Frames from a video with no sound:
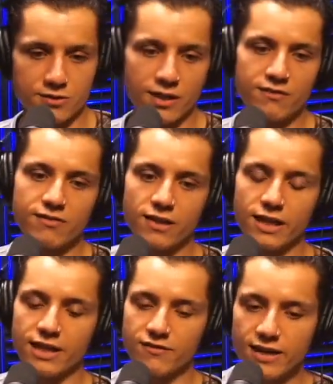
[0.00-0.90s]
And I feel
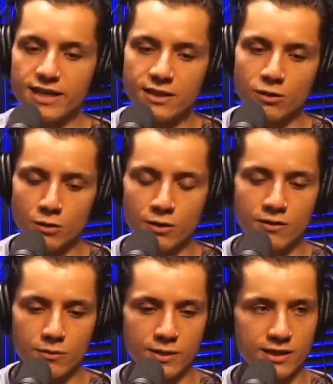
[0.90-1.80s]
like if I didn't look
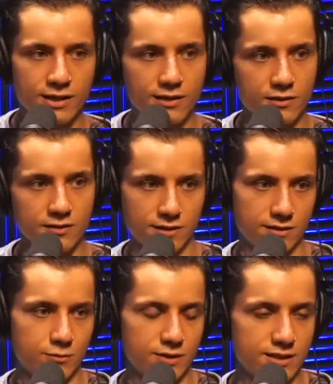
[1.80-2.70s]
the way that I looked, like
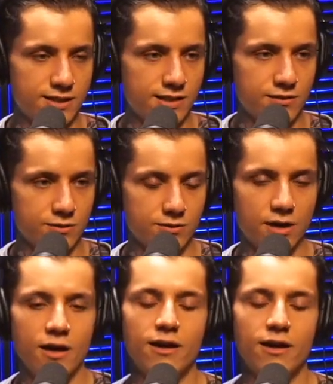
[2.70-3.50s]
with the tattoos,